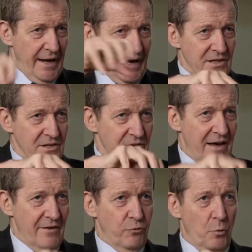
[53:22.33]
and
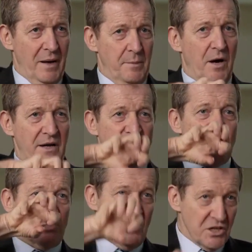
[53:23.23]
therefore maybe I
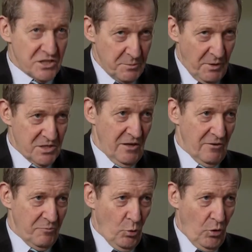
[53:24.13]
inserted
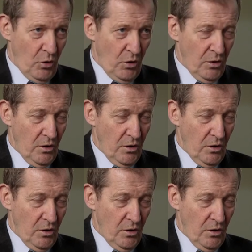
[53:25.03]
myself more.